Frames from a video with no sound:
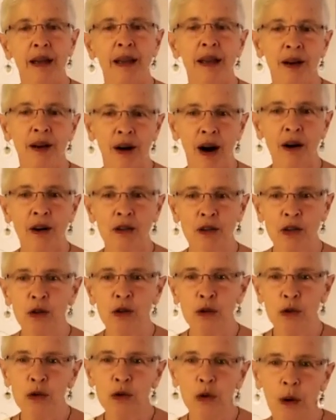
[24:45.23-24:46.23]
there are
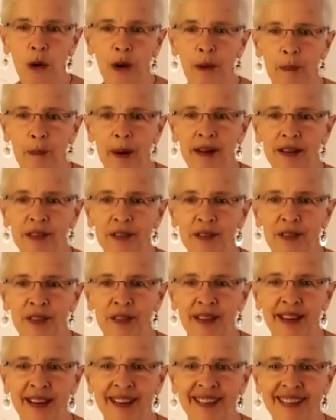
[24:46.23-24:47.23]
two doorways for
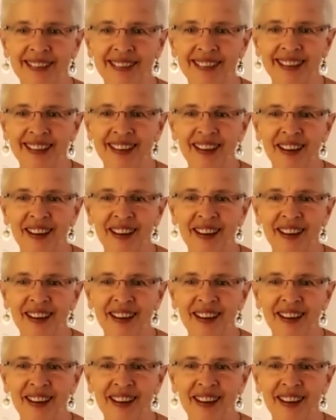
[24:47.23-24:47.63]
this.